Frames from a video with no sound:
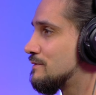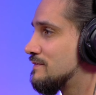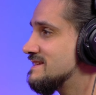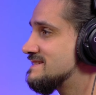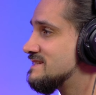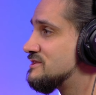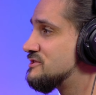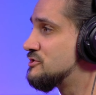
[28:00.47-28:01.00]

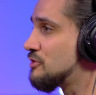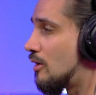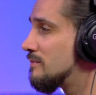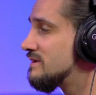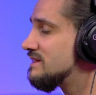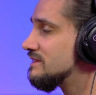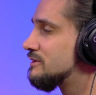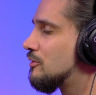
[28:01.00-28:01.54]
this is a
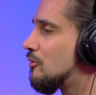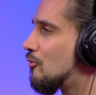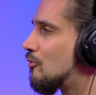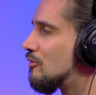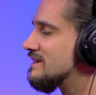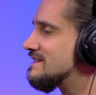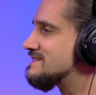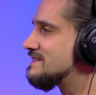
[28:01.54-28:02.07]
dominant
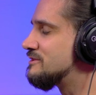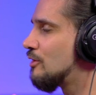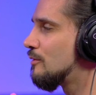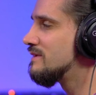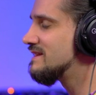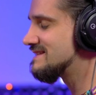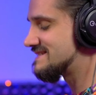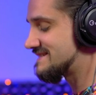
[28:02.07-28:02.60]
chord, it's a
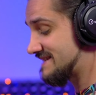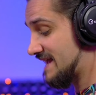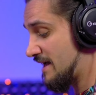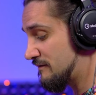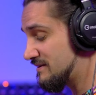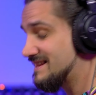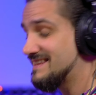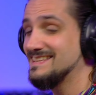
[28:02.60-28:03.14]
dominant
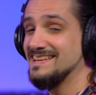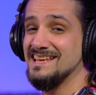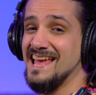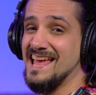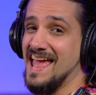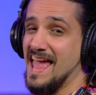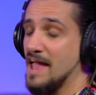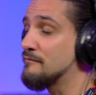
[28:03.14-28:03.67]
seven,
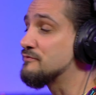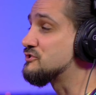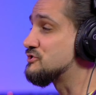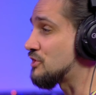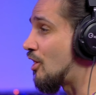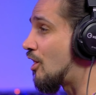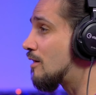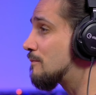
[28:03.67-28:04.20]
F
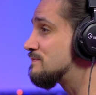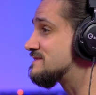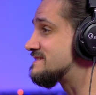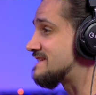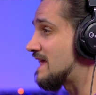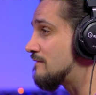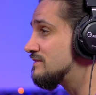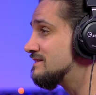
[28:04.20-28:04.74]
sharp
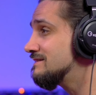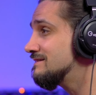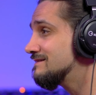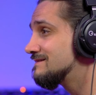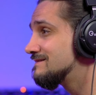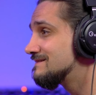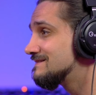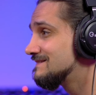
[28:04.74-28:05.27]

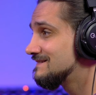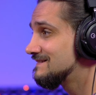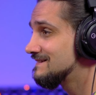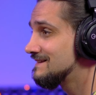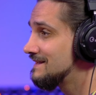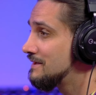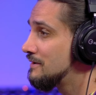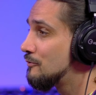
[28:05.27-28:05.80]
seven
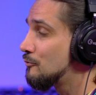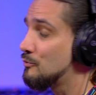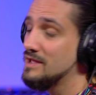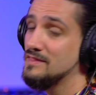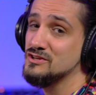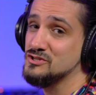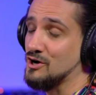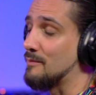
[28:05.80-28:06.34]

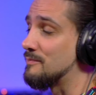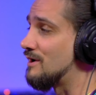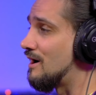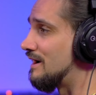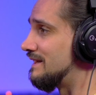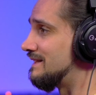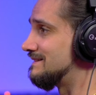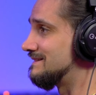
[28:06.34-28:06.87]
with a sharp
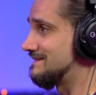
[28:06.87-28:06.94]
9.